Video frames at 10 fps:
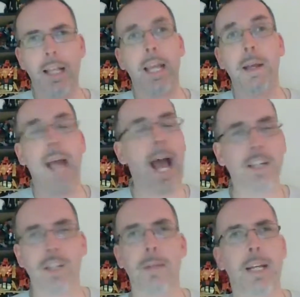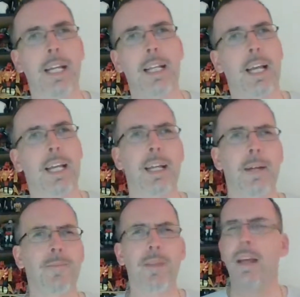he has to be like
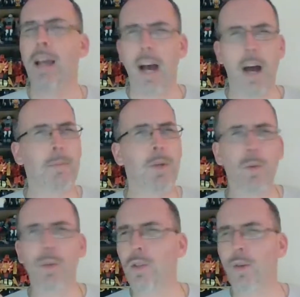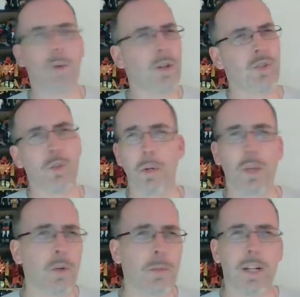a mutant or a
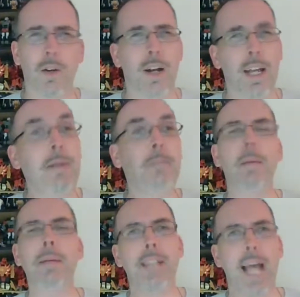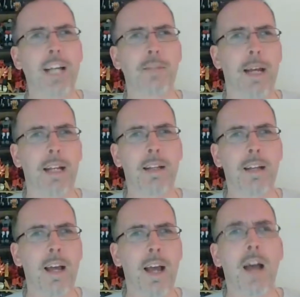superhuman, or maybe he's an X-Man.
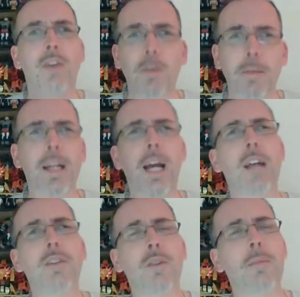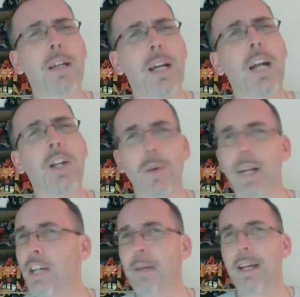Grimlock, are you an
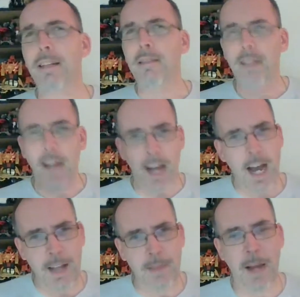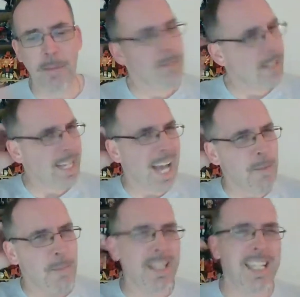X-Man? I
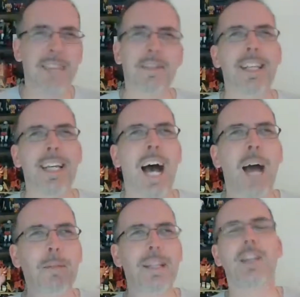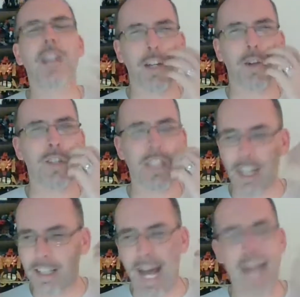believe it. Like your
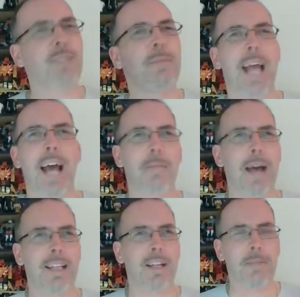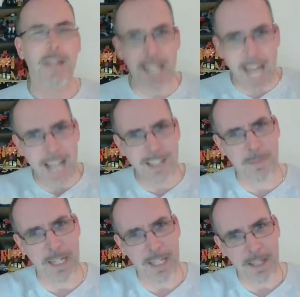skeleton has to be adamantium. It has to
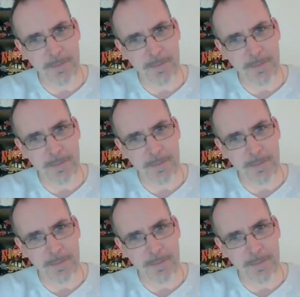be.